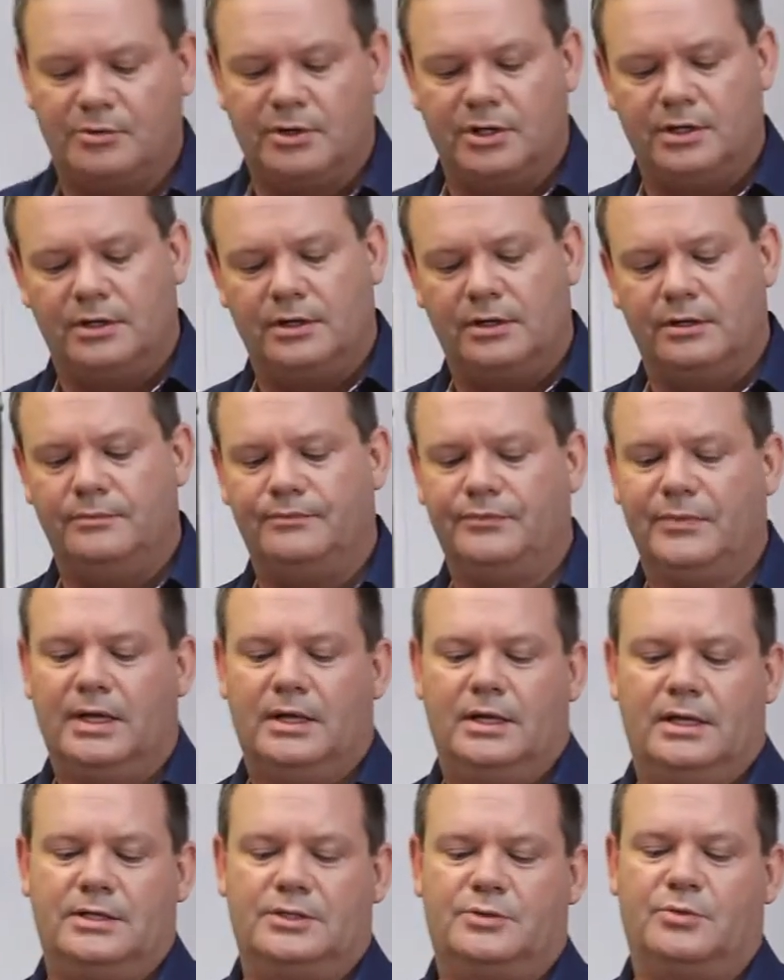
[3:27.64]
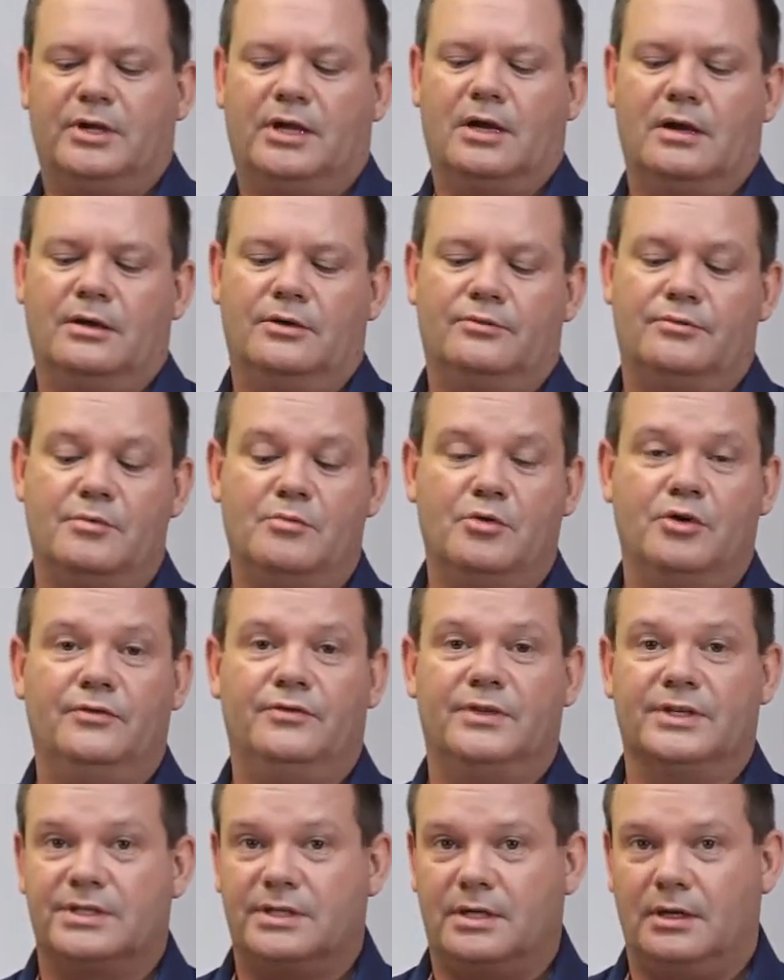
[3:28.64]
we're going to do is we're going to remove
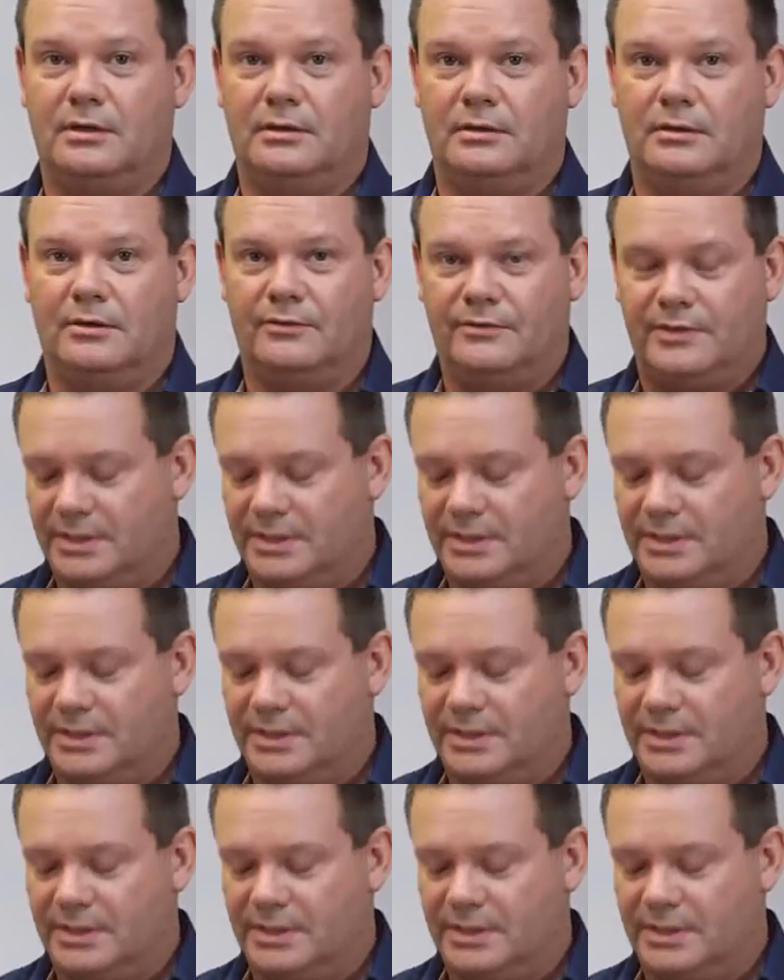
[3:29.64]
the skin off